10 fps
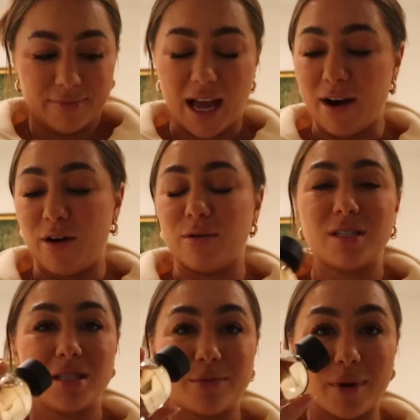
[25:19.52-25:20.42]
I don't know, it
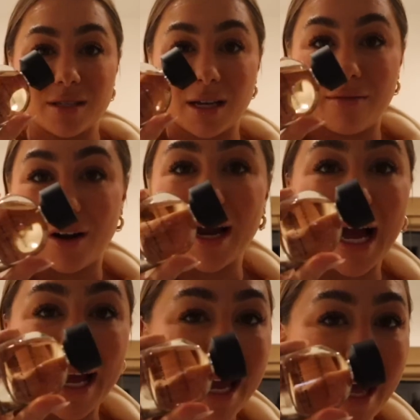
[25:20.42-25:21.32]
just smells like very
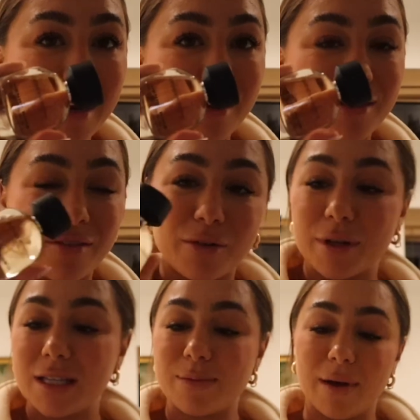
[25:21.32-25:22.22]
high end. I've never
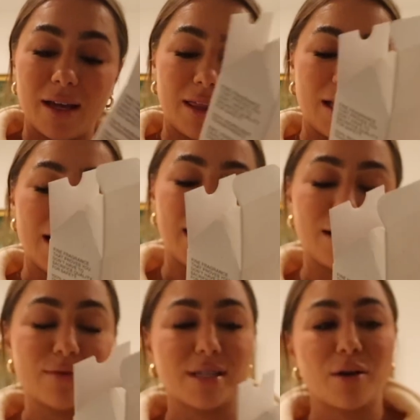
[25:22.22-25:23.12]
really smelled anything like it.
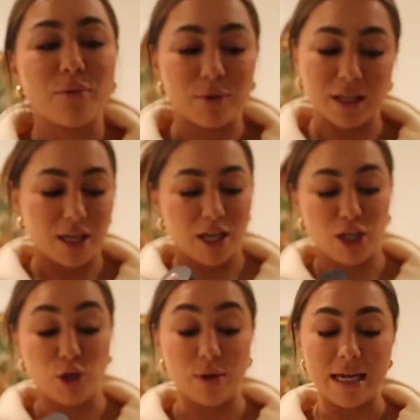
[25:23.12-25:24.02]
It was like really
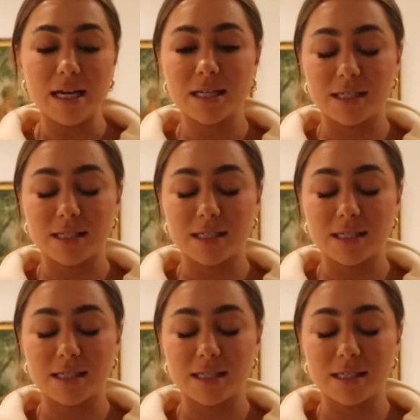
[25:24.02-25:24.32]
unique,